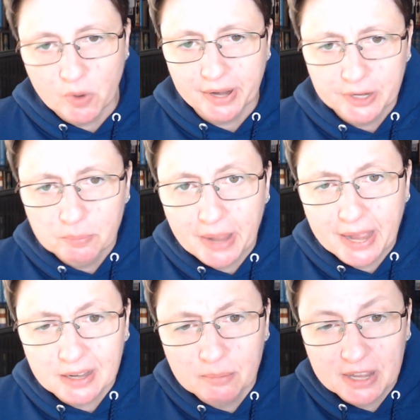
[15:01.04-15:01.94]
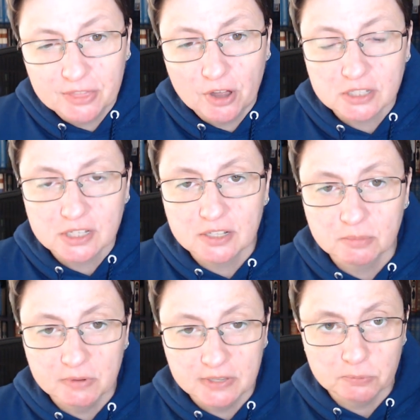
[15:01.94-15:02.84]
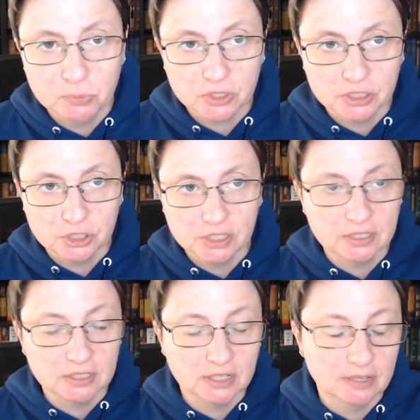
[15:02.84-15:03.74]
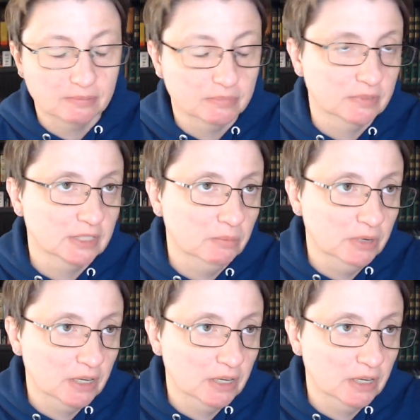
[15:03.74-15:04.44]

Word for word: want to hear back on my thoughts on some of these books, just uh, send me a